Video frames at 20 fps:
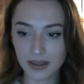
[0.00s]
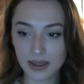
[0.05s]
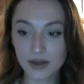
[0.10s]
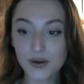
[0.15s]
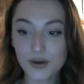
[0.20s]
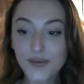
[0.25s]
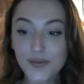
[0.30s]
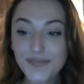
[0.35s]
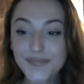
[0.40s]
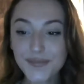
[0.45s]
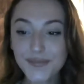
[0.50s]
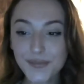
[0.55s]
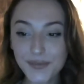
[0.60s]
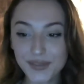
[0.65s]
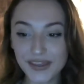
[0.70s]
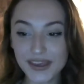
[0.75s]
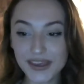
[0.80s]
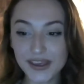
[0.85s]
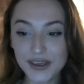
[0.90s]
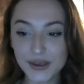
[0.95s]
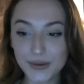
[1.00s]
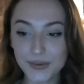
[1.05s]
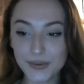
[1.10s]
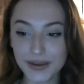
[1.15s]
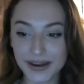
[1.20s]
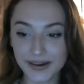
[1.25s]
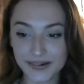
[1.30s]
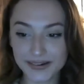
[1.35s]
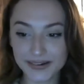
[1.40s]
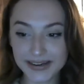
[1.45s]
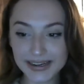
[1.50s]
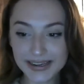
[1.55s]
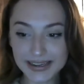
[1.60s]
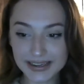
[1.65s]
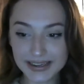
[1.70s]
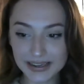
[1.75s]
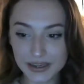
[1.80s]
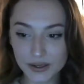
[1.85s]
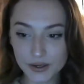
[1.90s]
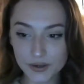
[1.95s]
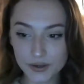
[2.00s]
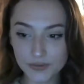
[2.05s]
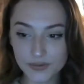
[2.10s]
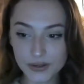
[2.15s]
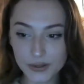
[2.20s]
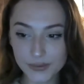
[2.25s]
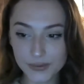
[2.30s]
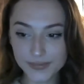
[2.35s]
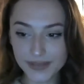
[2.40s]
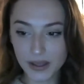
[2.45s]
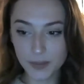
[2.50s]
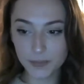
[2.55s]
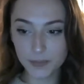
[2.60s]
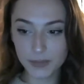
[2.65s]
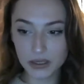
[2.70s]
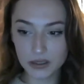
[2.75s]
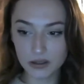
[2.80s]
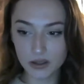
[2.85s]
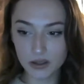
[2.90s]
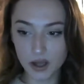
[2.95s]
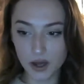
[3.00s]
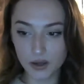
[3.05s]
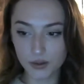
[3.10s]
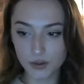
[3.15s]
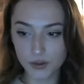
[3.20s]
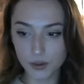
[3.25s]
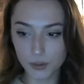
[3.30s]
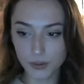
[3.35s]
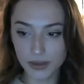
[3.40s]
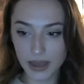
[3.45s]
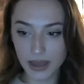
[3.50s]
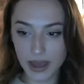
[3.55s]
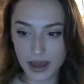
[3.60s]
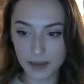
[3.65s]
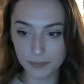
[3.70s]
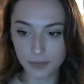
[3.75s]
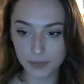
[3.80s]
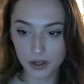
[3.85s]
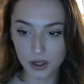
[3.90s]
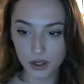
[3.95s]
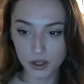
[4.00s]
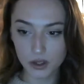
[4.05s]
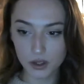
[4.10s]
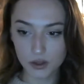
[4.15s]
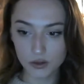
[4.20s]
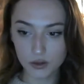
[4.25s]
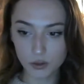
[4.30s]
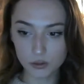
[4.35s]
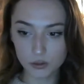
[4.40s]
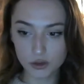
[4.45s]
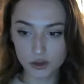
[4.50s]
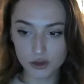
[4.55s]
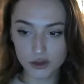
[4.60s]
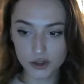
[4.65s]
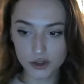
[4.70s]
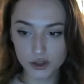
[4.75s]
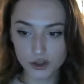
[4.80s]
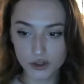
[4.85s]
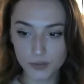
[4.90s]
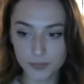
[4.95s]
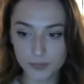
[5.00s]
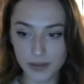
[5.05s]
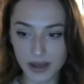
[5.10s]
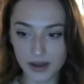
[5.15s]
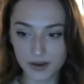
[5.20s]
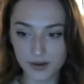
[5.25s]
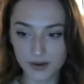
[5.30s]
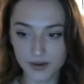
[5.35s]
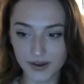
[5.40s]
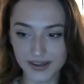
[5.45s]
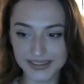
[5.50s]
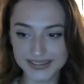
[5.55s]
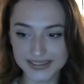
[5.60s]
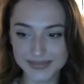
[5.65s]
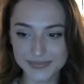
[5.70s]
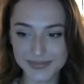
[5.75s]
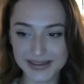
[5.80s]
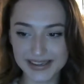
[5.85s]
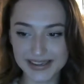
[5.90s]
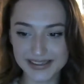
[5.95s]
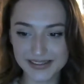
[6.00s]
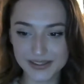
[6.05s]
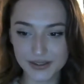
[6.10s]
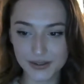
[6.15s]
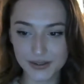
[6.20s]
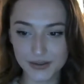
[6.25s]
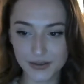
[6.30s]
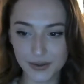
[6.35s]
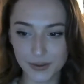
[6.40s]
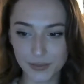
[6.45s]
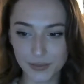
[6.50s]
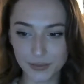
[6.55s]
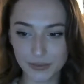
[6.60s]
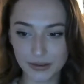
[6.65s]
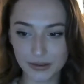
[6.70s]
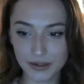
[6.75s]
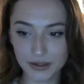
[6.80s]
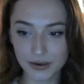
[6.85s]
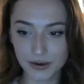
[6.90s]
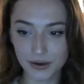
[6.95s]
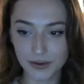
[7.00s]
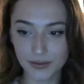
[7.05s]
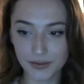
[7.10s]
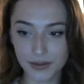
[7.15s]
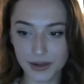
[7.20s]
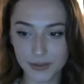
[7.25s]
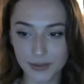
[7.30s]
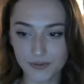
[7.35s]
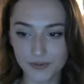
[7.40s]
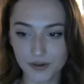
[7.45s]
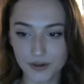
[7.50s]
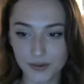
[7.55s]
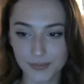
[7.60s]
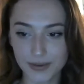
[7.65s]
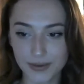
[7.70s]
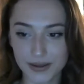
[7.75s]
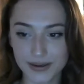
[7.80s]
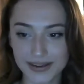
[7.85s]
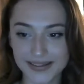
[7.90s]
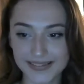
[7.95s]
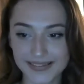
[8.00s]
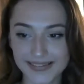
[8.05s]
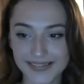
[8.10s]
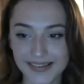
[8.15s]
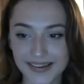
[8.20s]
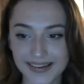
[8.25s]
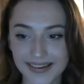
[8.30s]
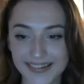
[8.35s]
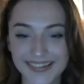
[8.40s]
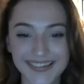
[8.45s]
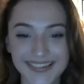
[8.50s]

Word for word: And also thank you, Eric. Your videos help me a lot, no cap. Don't you turn your back on us. P.S. You're the only girl that I'm following on Insta.